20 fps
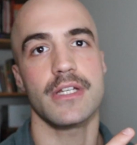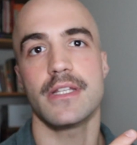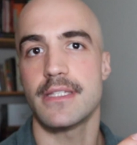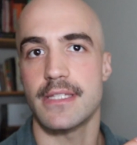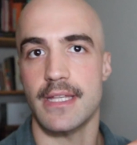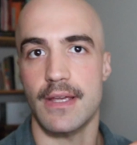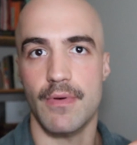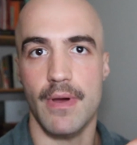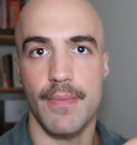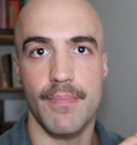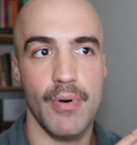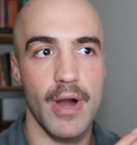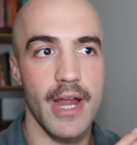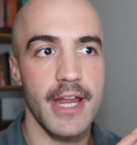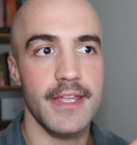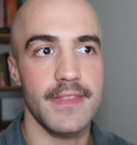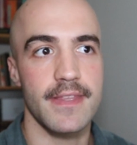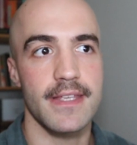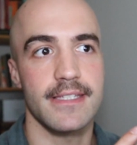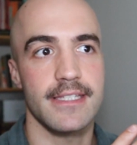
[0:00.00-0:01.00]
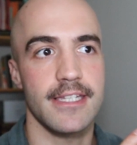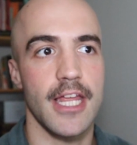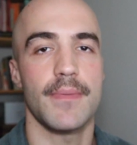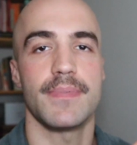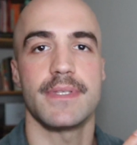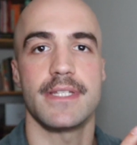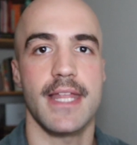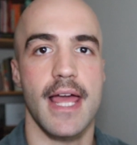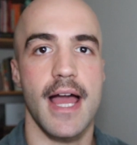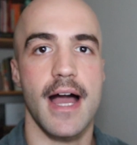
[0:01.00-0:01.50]
you can see, we're breaking these
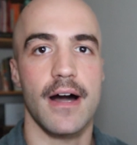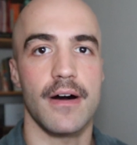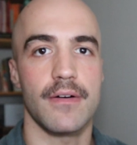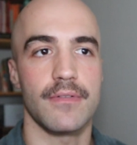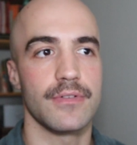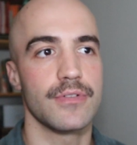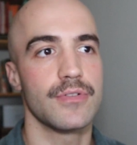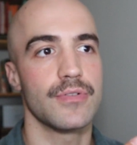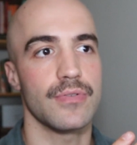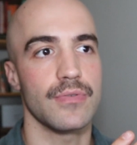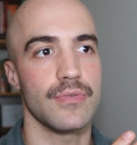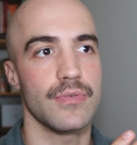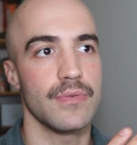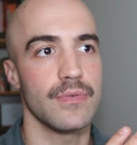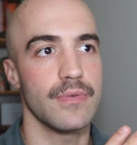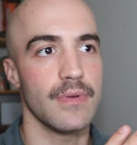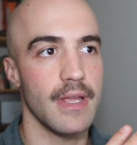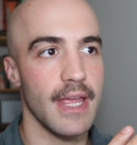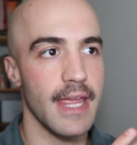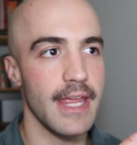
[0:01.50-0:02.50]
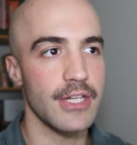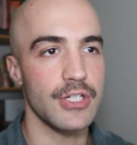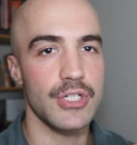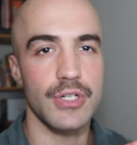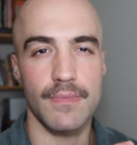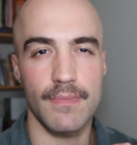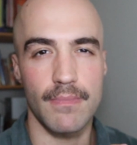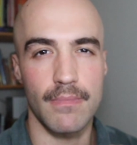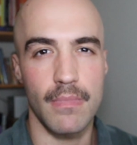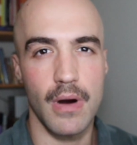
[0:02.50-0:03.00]
steps down to
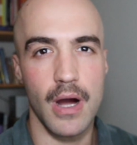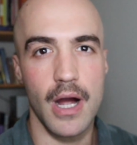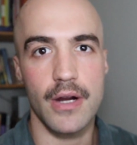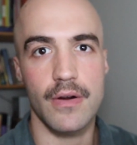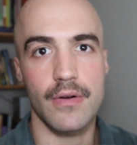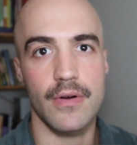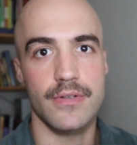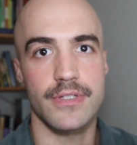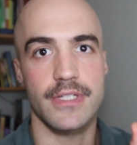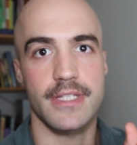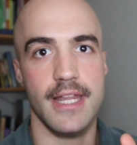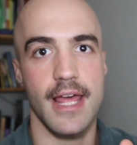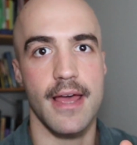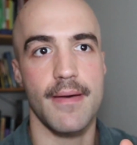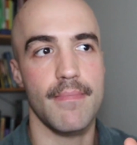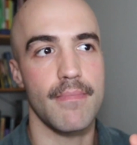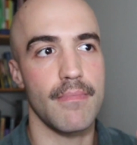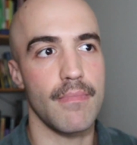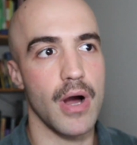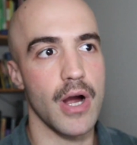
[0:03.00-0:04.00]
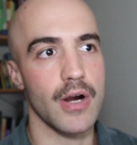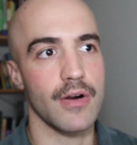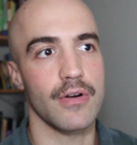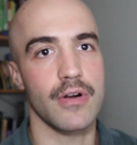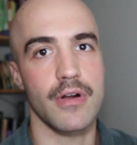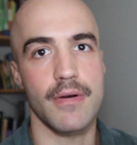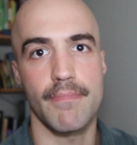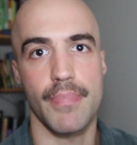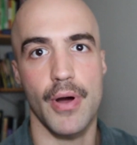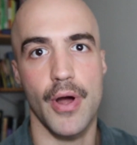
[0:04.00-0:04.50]
each micro step, micro
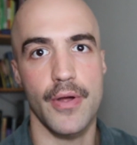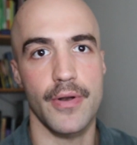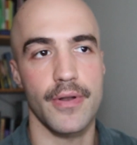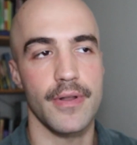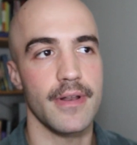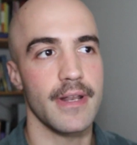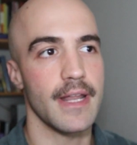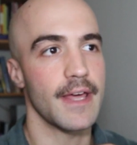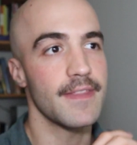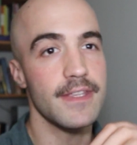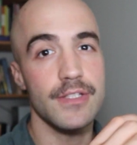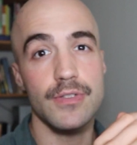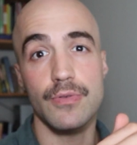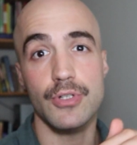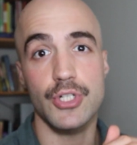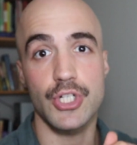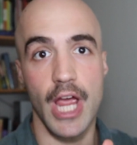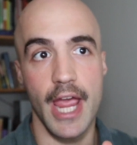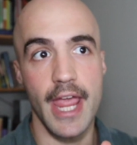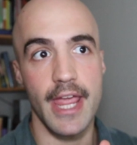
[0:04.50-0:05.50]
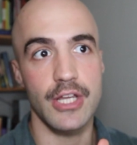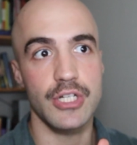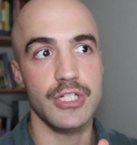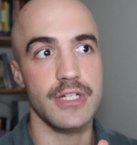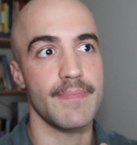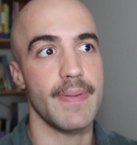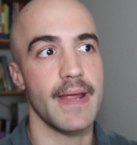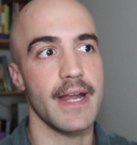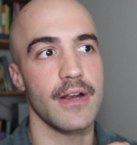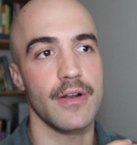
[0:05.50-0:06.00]
component. Now this will change
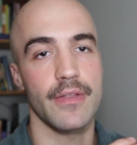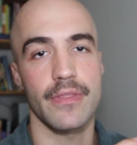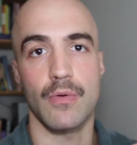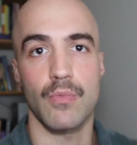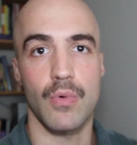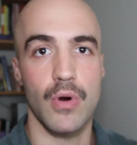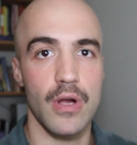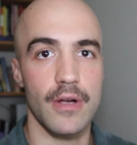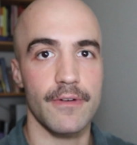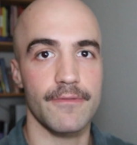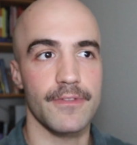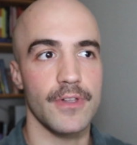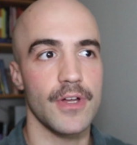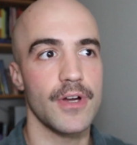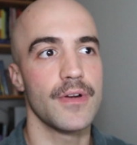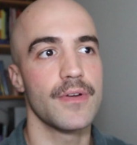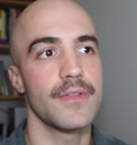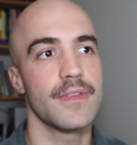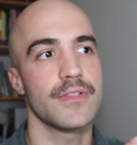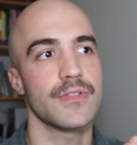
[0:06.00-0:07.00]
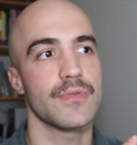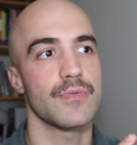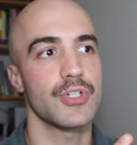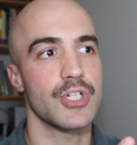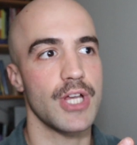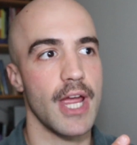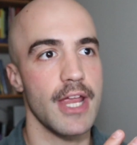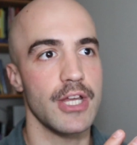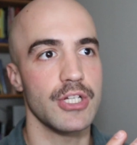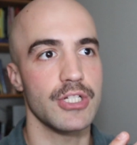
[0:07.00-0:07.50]
depending on the workflow, this will
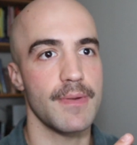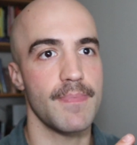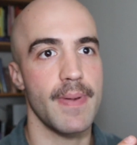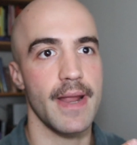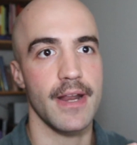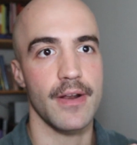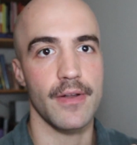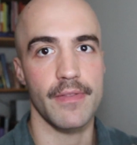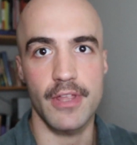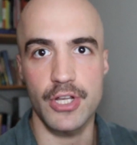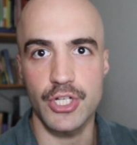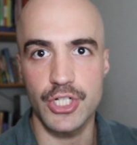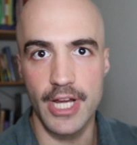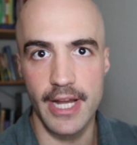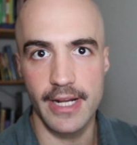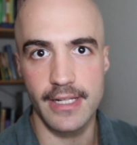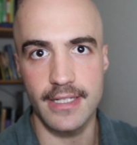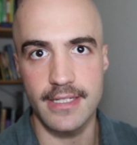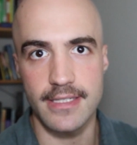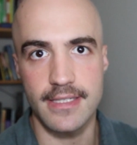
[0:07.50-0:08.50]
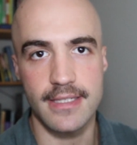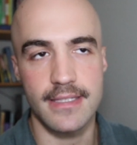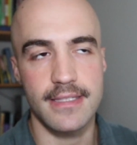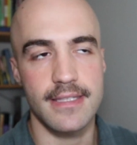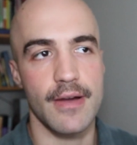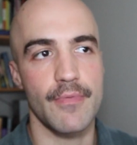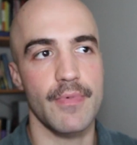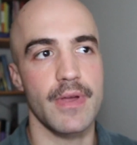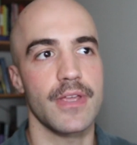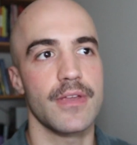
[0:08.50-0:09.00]
change depending on the checklists
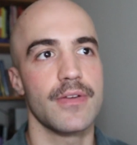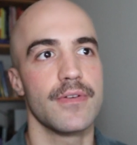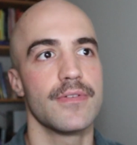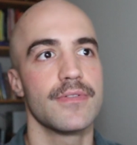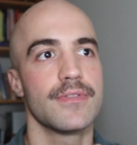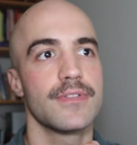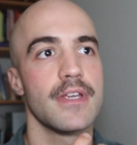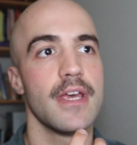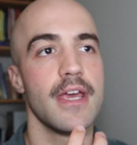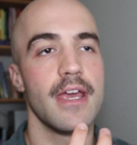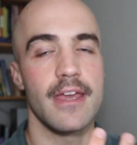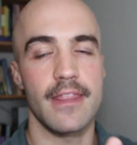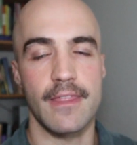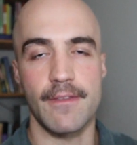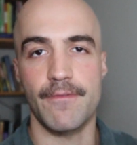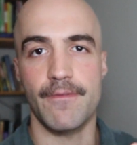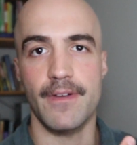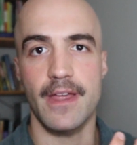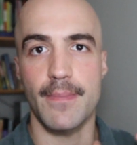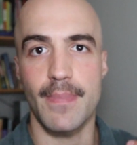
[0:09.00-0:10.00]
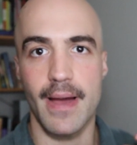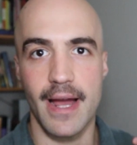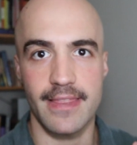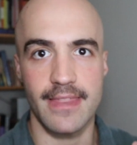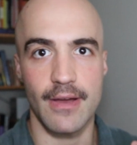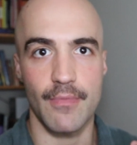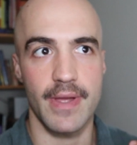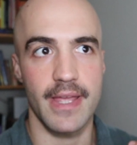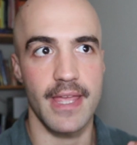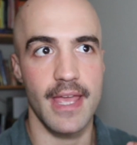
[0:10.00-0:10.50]
that we use, the feedback
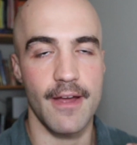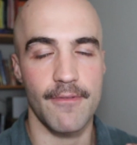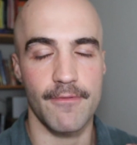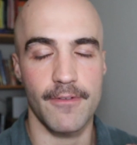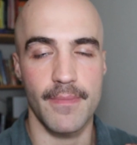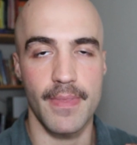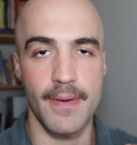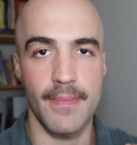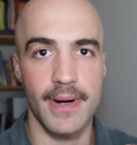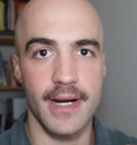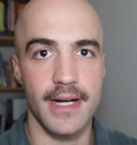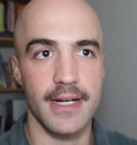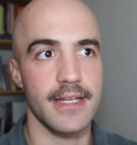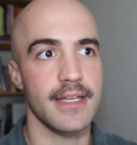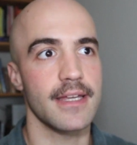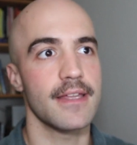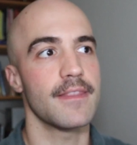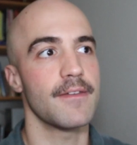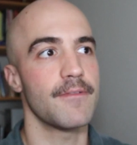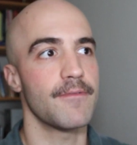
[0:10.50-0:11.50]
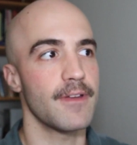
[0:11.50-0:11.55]
that we get from the market, the